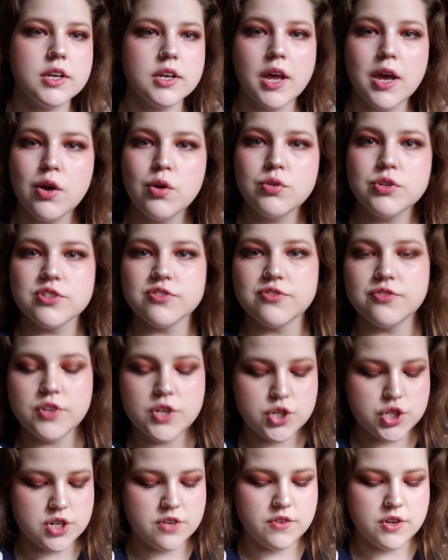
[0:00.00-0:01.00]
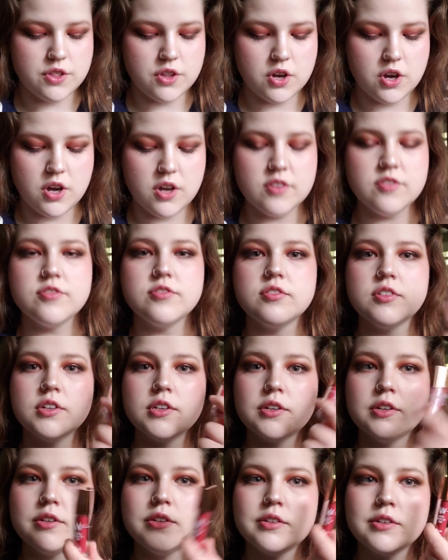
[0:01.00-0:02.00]
Now, to finish everything off,
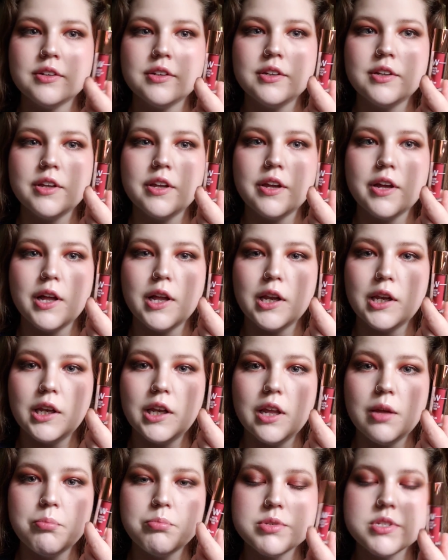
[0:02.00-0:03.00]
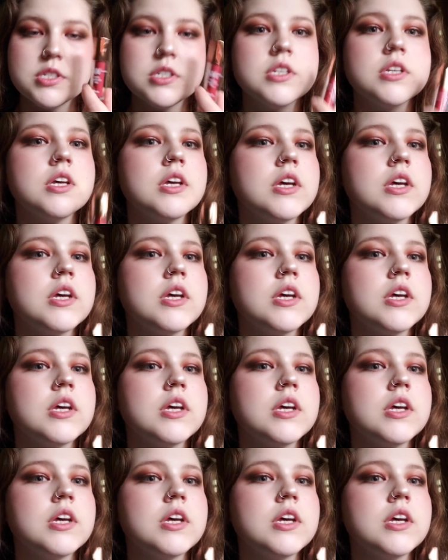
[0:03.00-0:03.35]
lips.